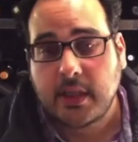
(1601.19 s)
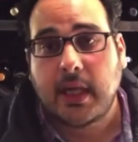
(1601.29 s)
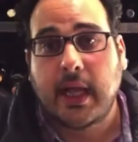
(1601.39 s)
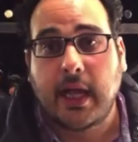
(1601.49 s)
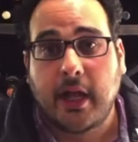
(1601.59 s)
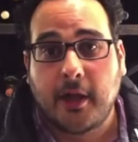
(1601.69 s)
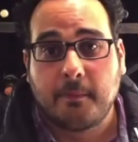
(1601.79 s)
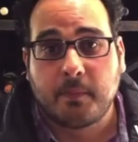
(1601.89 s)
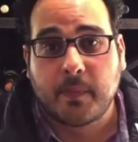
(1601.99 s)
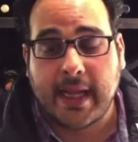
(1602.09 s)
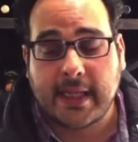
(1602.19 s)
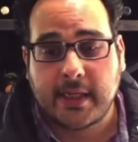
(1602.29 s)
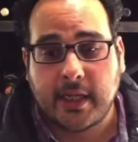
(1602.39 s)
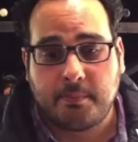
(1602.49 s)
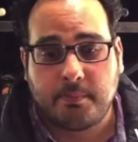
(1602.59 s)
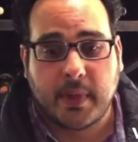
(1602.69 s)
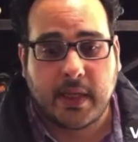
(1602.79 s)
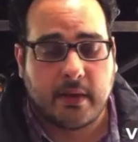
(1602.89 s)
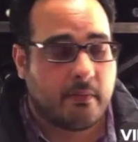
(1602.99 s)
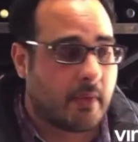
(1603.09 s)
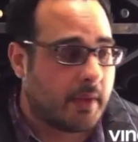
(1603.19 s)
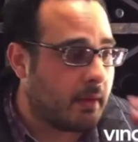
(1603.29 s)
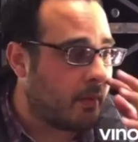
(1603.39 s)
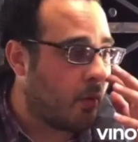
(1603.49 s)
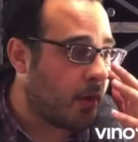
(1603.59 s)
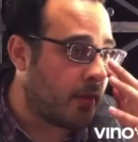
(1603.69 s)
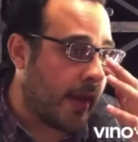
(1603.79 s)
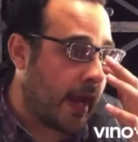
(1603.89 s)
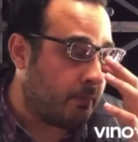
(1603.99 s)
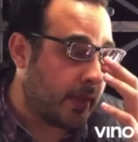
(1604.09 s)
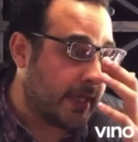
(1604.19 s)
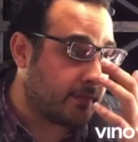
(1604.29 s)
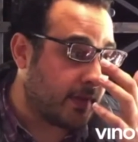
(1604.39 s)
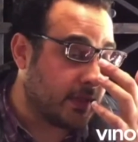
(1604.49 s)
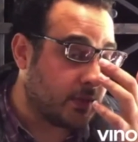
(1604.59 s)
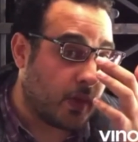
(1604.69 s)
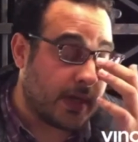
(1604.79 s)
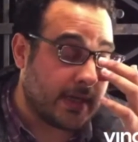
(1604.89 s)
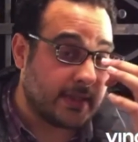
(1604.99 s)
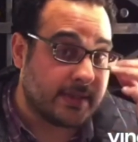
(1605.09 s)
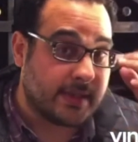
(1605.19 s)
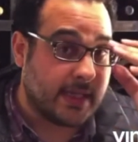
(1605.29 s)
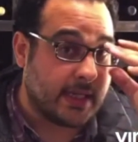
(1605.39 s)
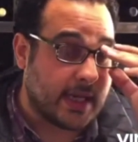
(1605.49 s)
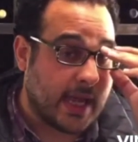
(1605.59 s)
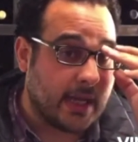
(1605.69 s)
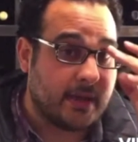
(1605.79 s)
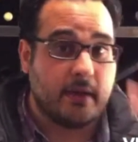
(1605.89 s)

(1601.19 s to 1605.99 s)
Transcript: Um, I ended up, uh, the order that I had placed for these wines, they did not